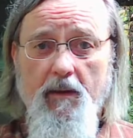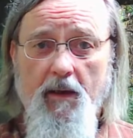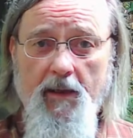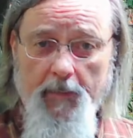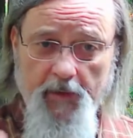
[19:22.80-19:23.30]

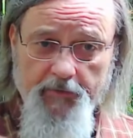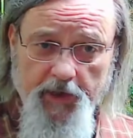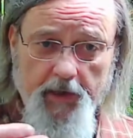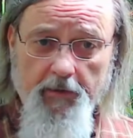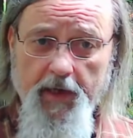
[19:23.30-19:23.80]
A couple of
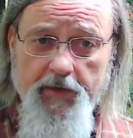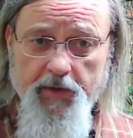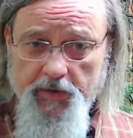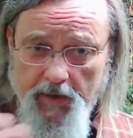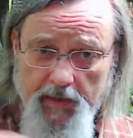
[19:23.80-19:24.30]

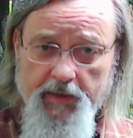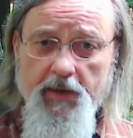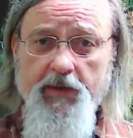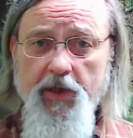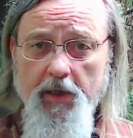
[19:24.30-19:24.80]
generations, at least
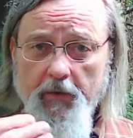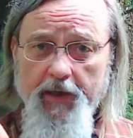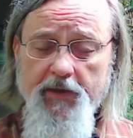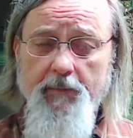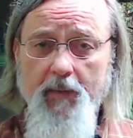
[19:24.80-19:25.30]
a
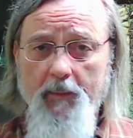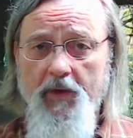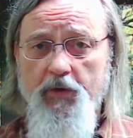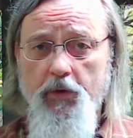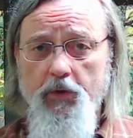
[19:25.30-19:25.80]
generation,
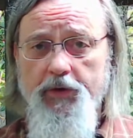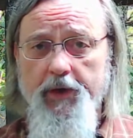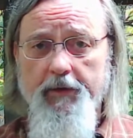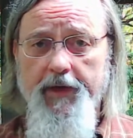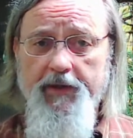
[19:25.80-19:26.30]
maybe 2
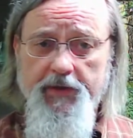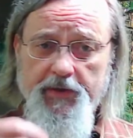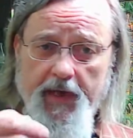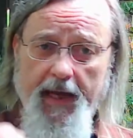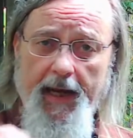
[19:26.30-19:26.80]

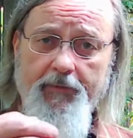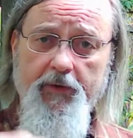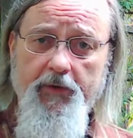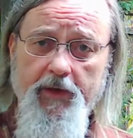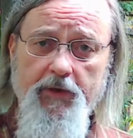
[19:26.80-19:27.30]
generations
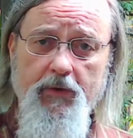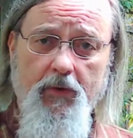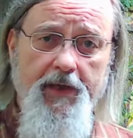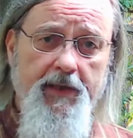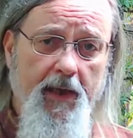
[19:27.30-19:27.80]
after this
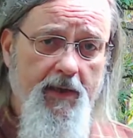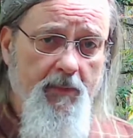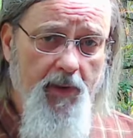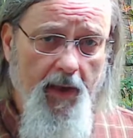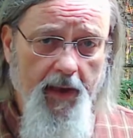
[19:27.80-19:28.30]
story takes
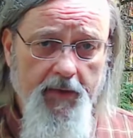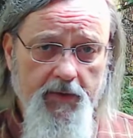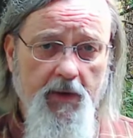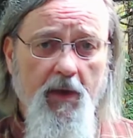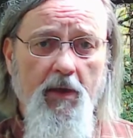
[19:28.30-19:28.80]

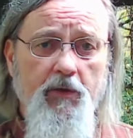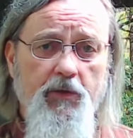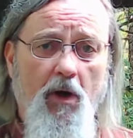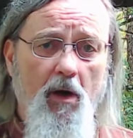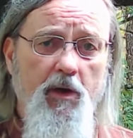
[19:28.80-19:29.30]
place,
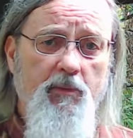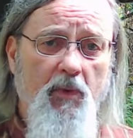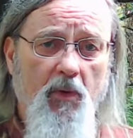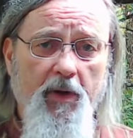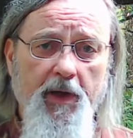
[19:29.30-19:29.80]
Saul is
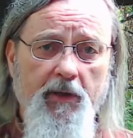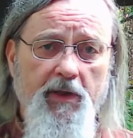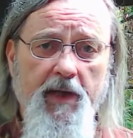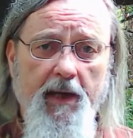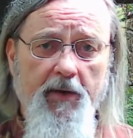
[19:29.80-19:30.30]
born in the
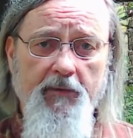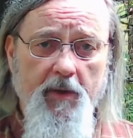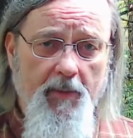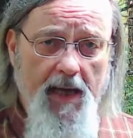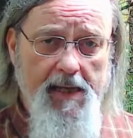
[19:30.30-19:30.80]
town of
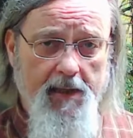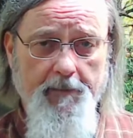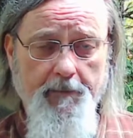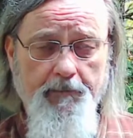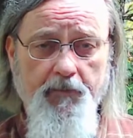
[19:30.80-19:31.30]
Gibeah,
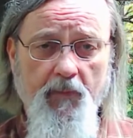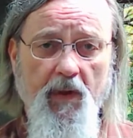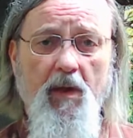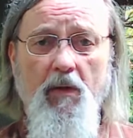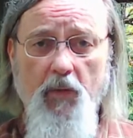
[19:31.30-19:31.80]

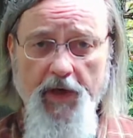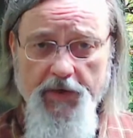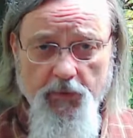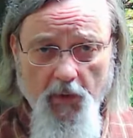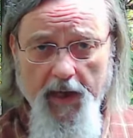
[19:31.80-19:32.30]
where he
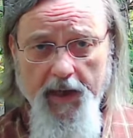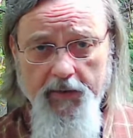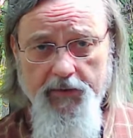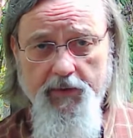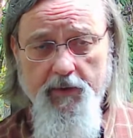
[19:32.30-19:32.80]
is raised.